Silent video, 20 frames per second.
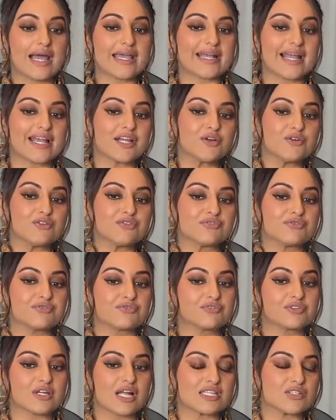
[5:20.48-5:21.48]
I kind of
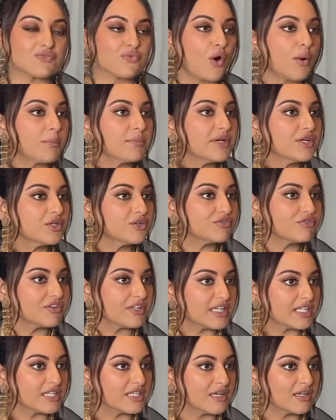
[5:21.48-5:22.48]
transformed into
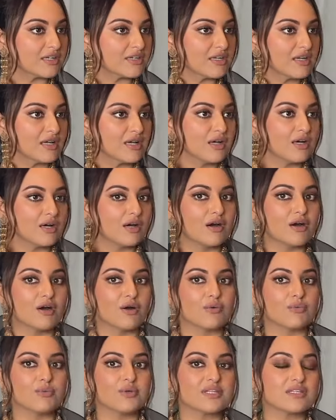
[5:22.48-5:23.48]
Faridan.
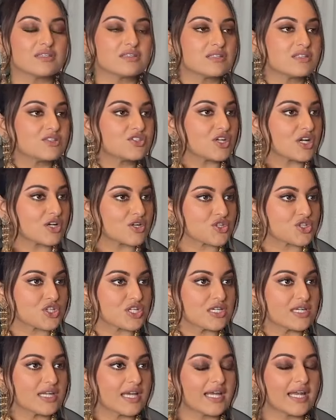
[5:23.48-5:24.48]
Uh, with his
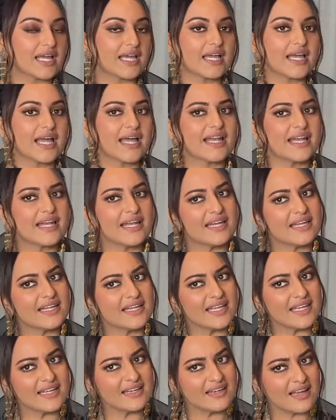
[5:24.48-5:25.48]
instruction, and mm. I hmm. and
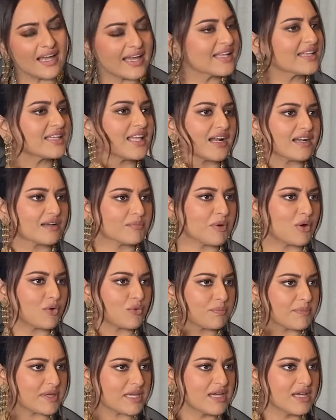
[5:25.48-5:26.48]
he liked that
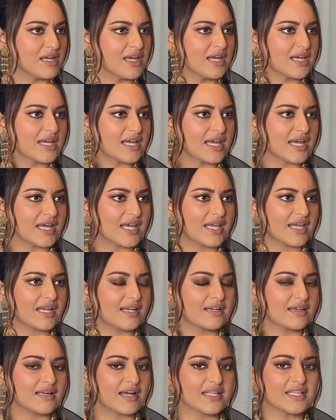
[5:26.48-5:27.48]
about me, yeah.
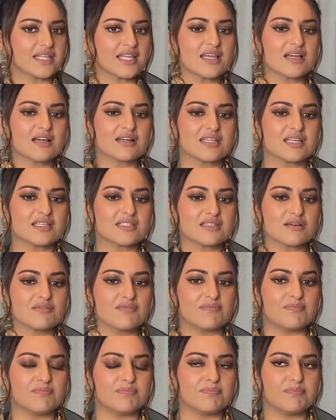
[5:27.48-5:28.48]
and I think there's the
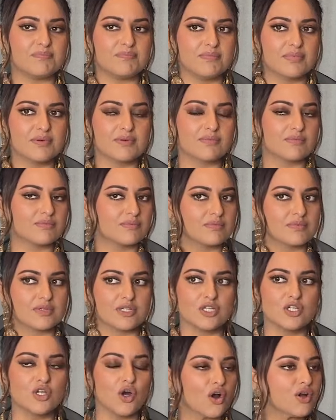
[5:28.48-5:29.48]

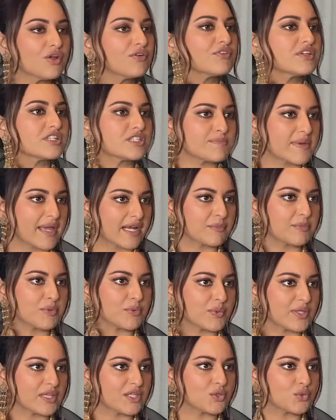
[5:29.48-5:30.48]
lot of respect
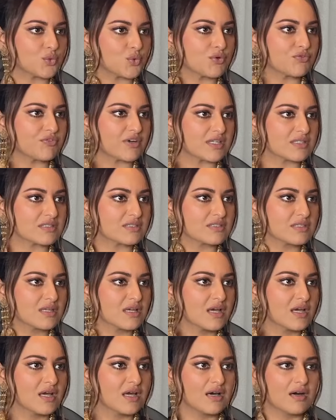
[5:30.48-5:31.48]
between the two of us,
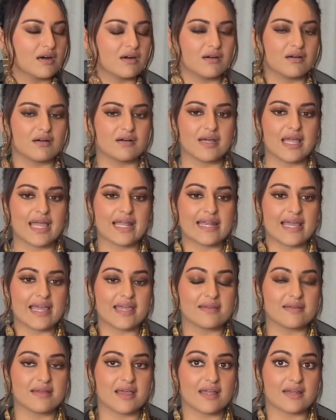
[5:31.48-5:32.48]
uh, and
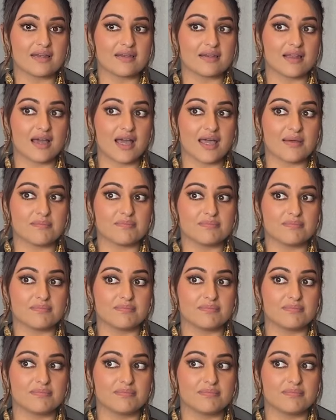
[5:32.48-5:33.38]
I and I'm